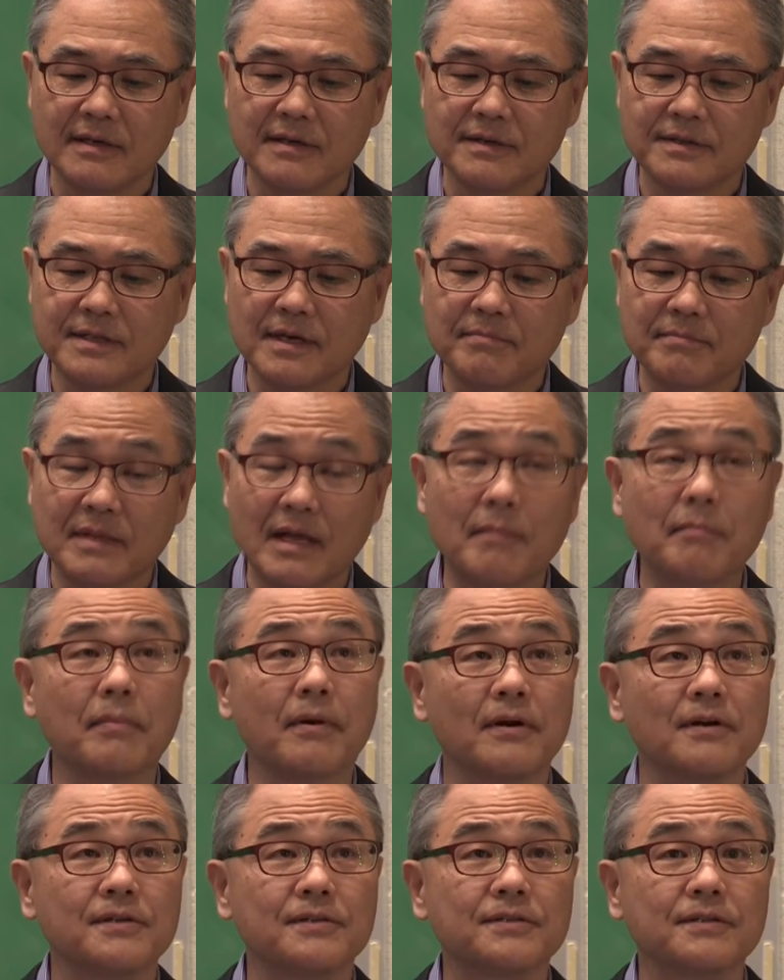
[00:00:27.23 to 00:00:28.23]
some
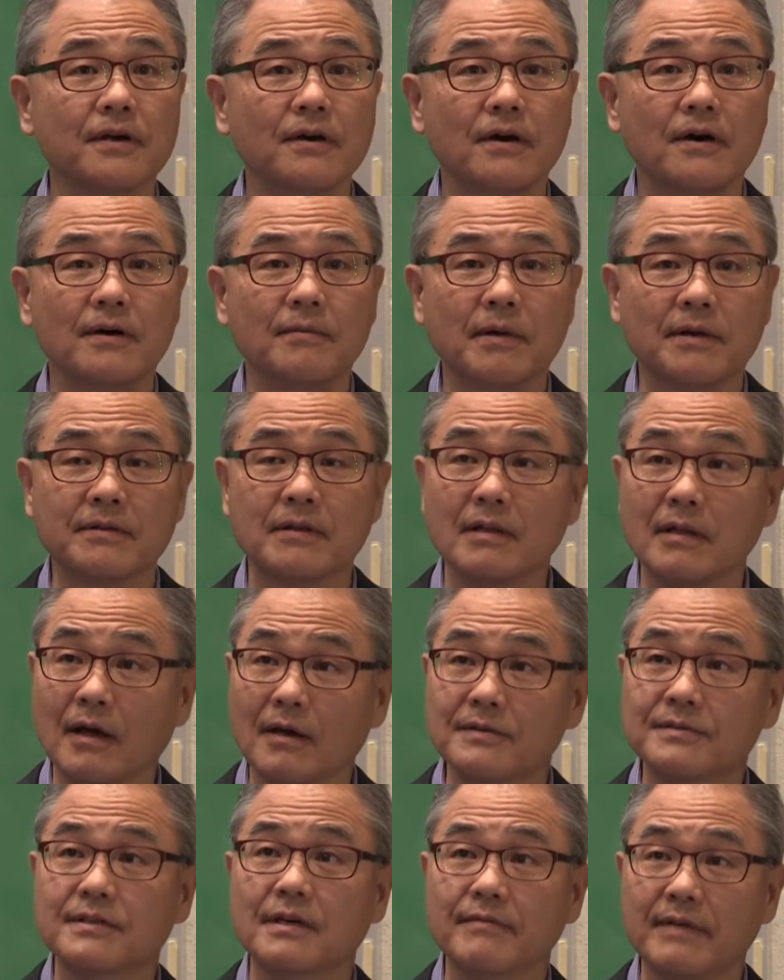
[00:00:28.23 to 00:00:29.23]
numbers on the
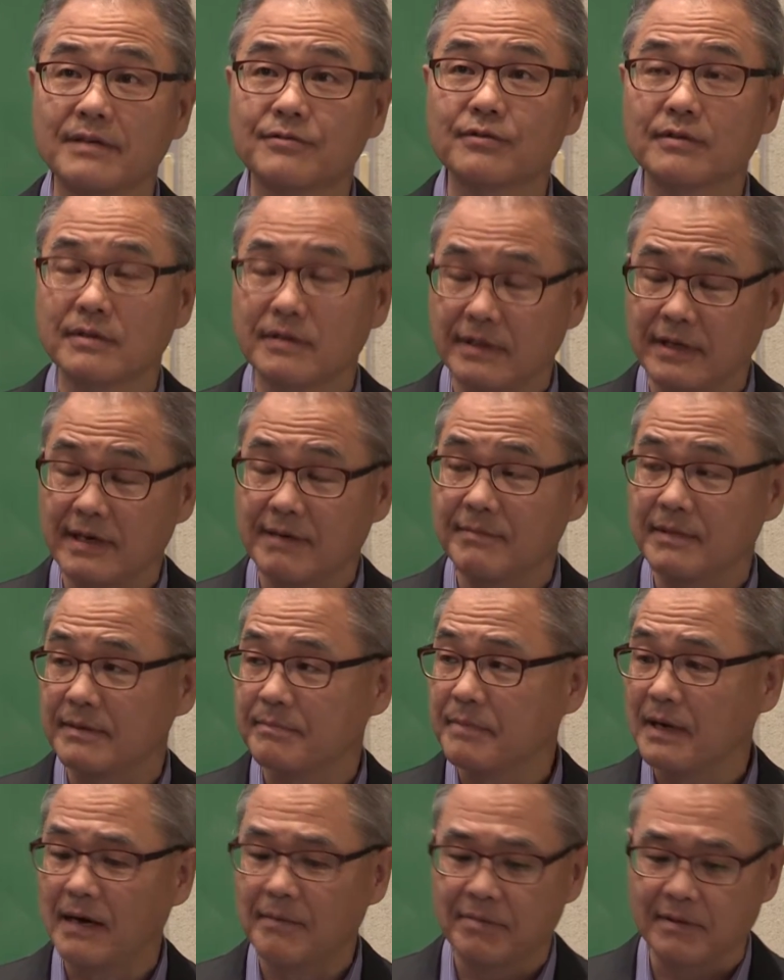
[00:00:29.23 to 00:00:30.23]
loss of the
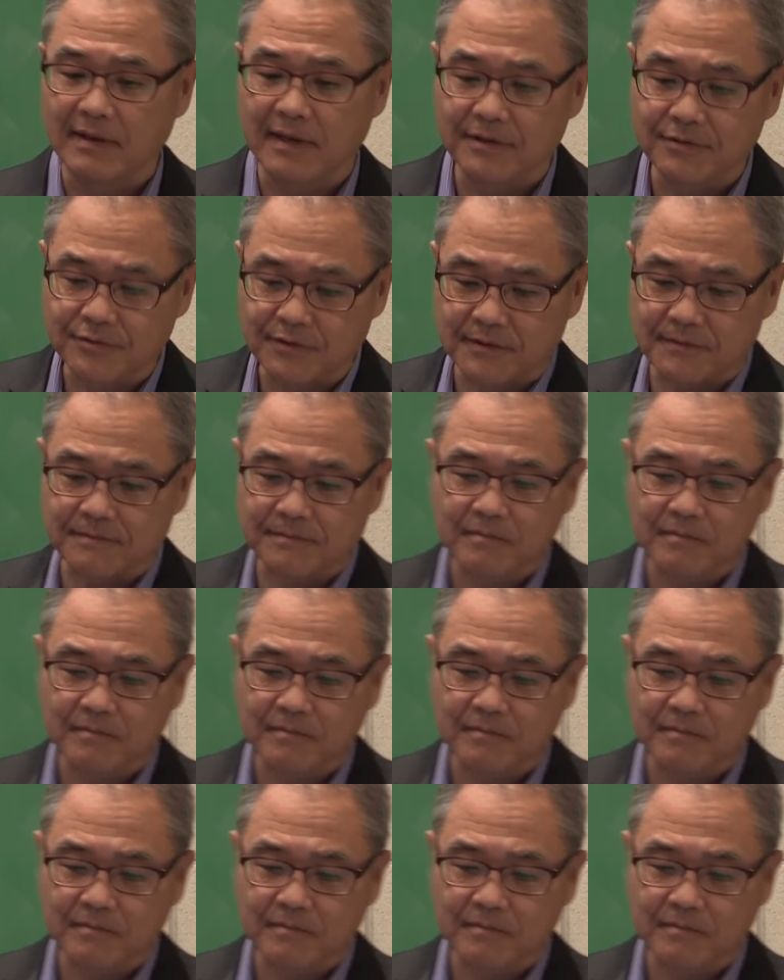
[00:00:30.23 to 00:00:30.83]
population.